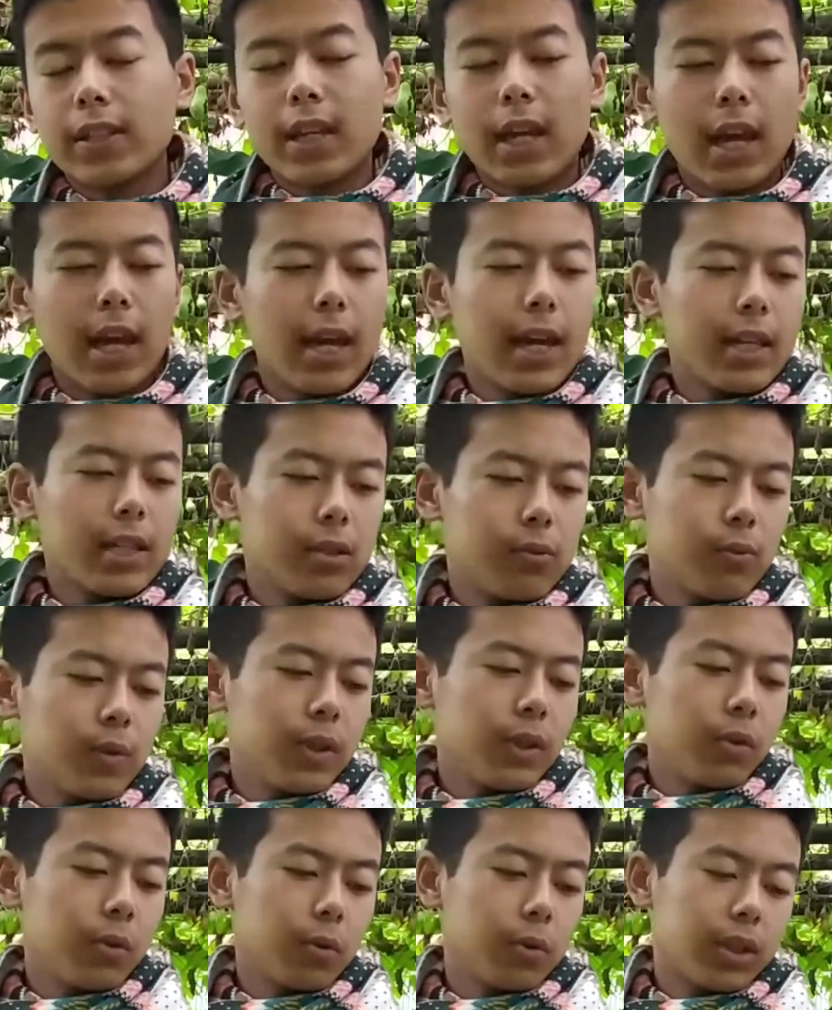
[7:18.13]
as we
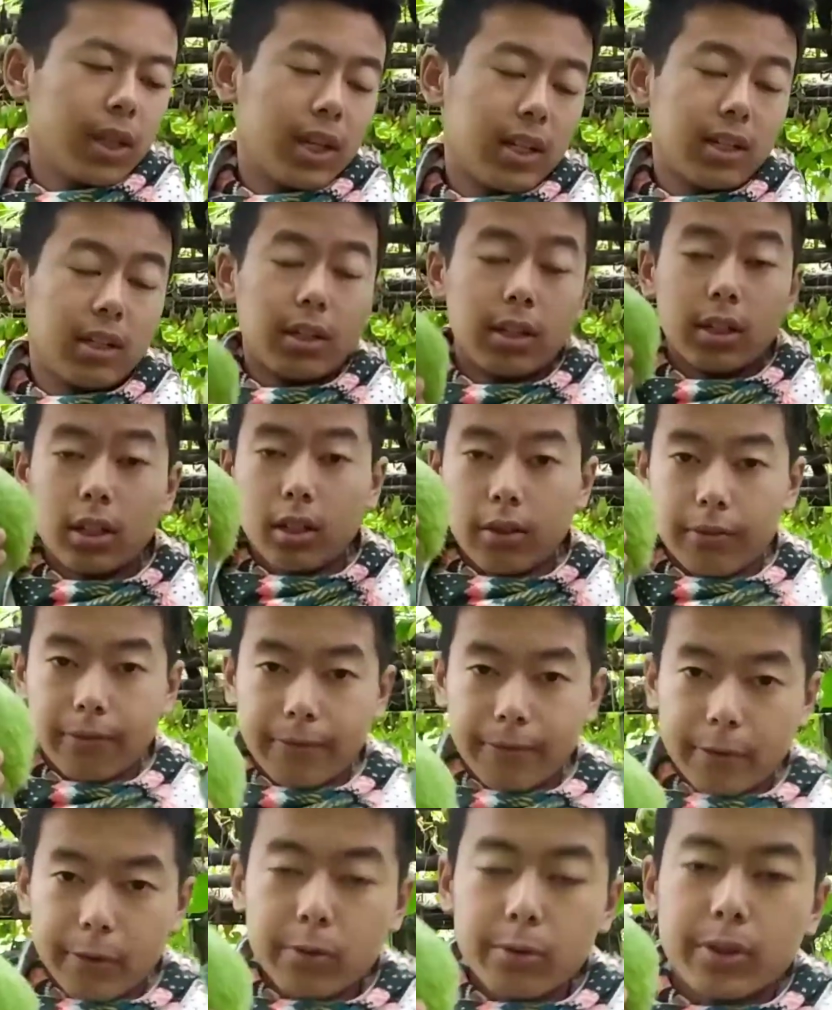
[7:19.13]
know that the
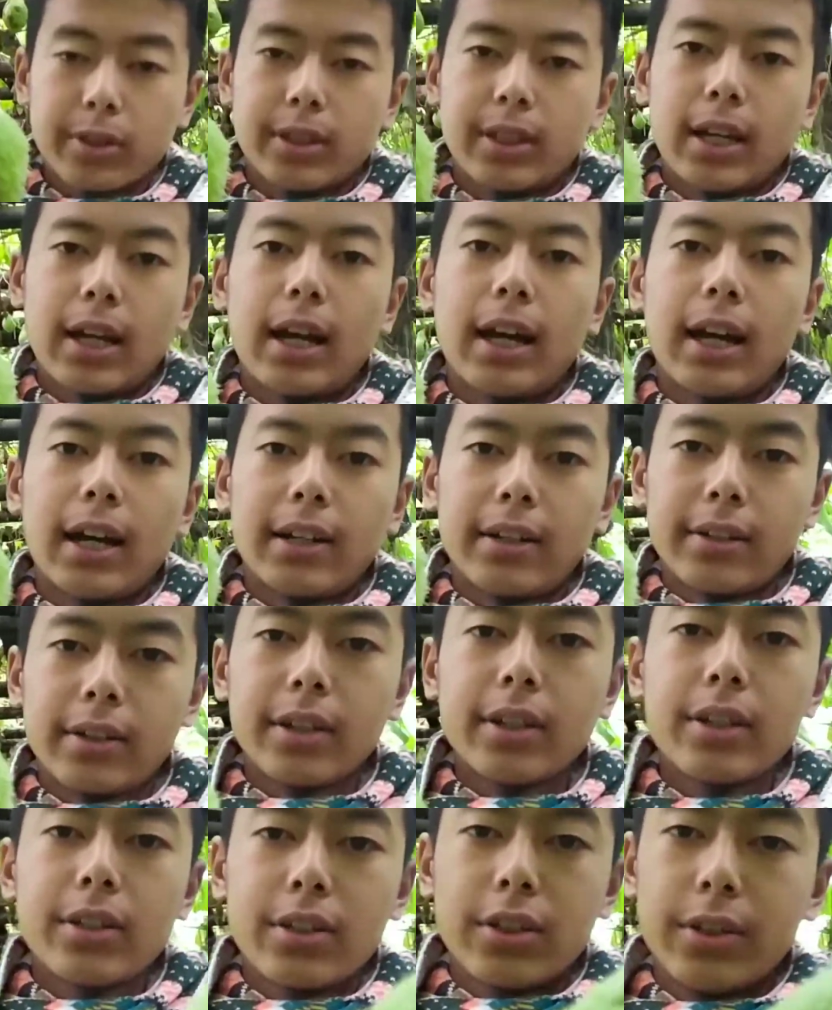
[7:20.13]
fruits are
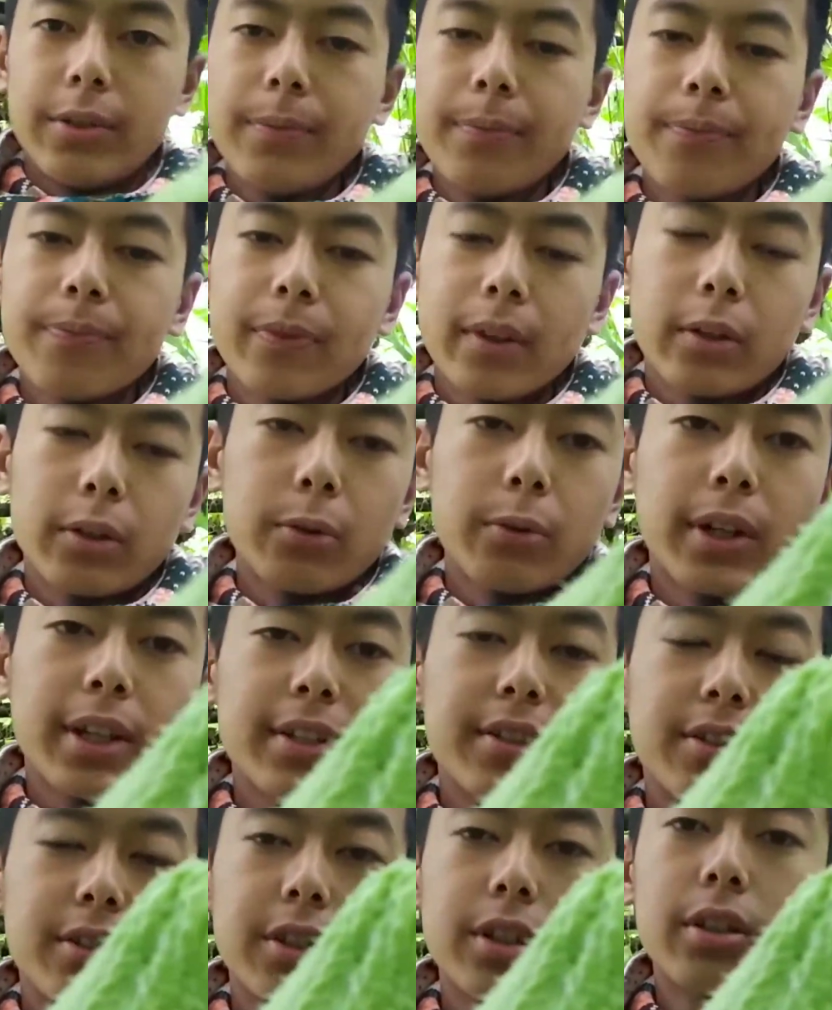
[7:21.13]
eaten, you can
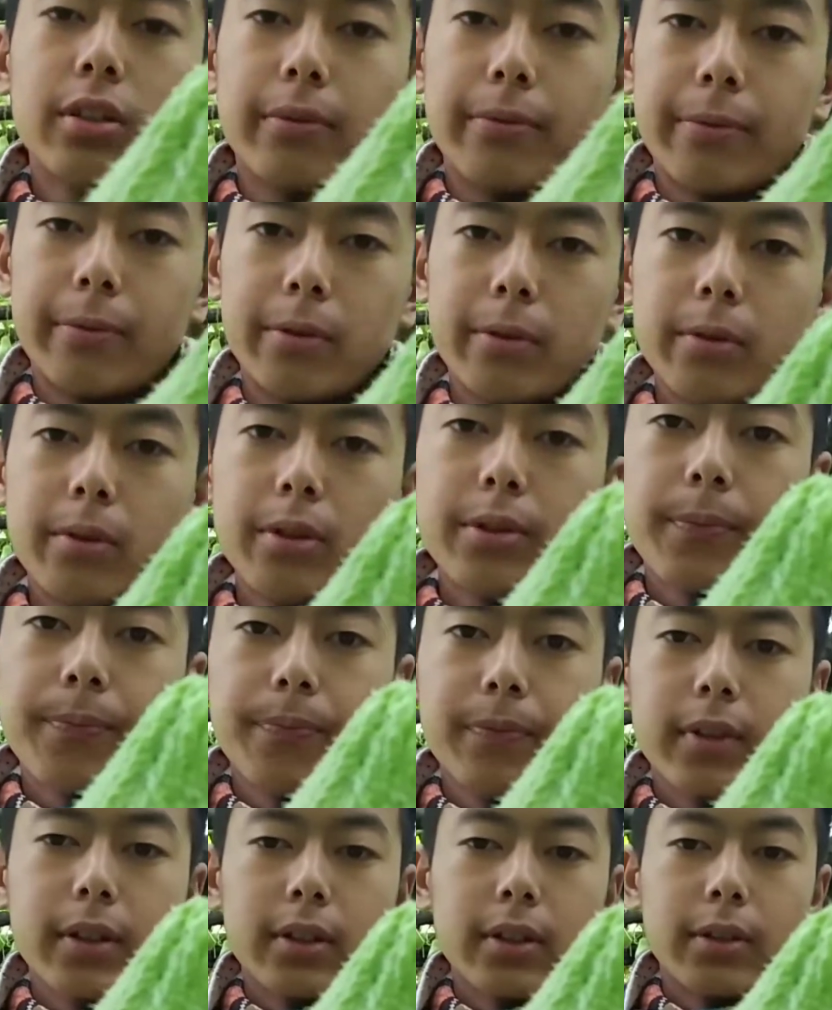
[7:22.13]
see the
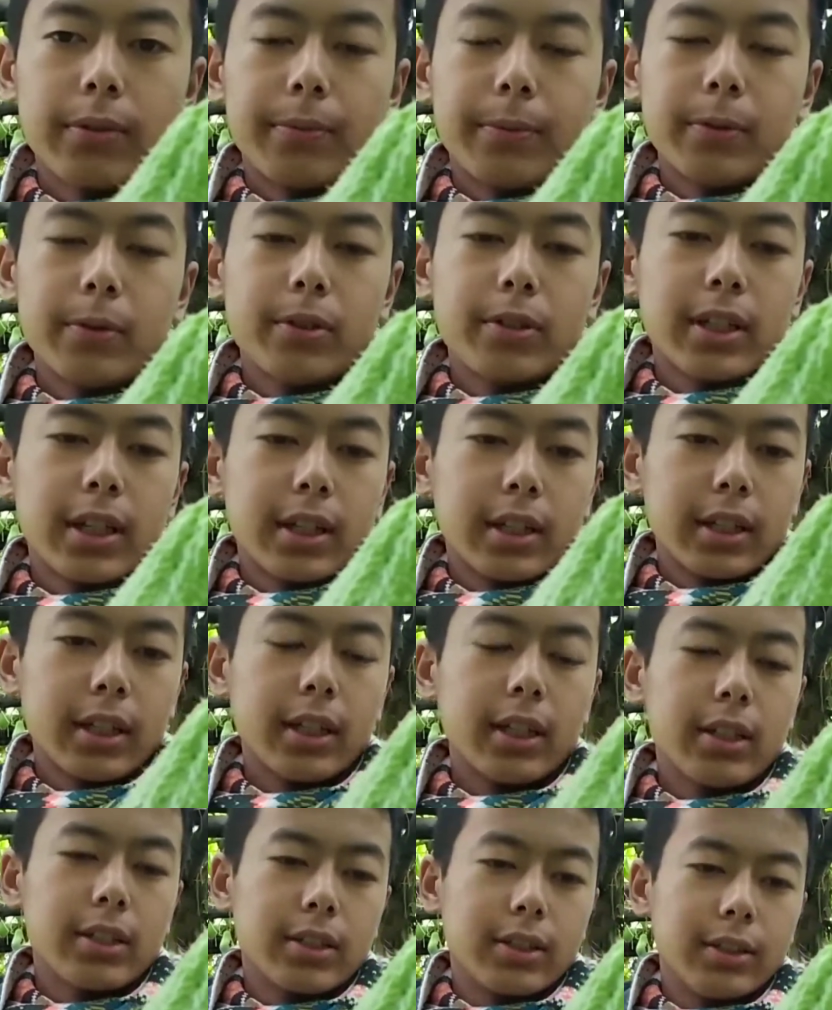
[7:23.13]
fruits are
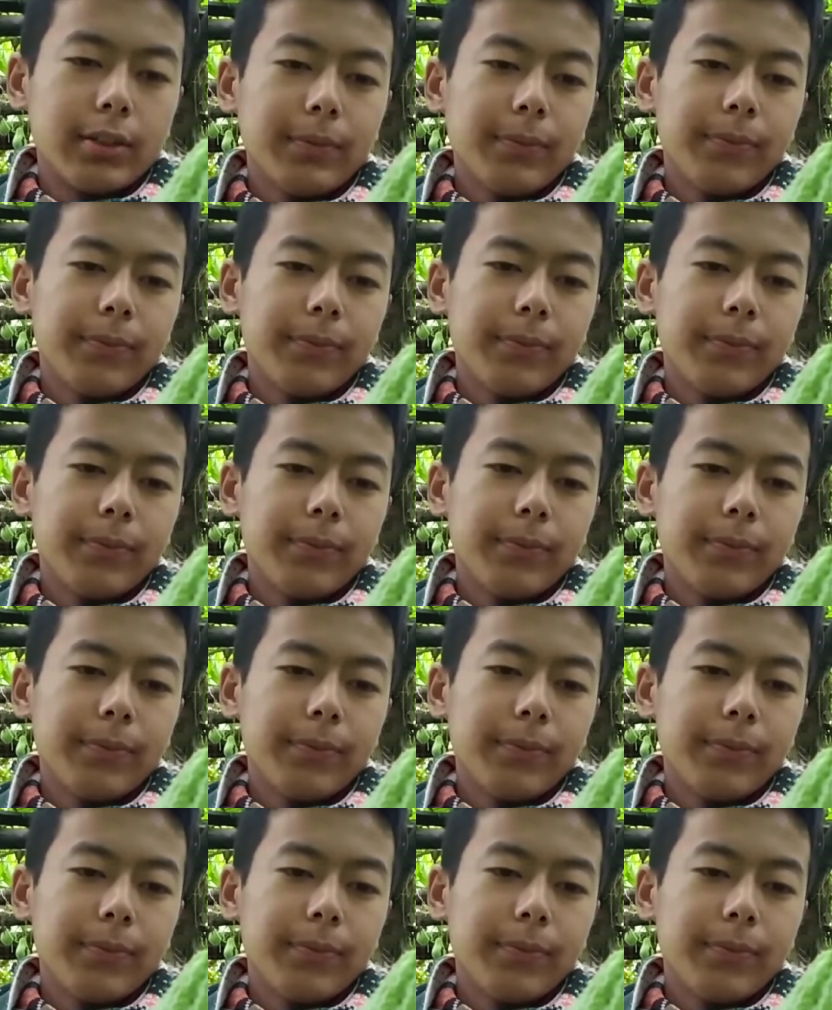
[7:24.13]
eaten,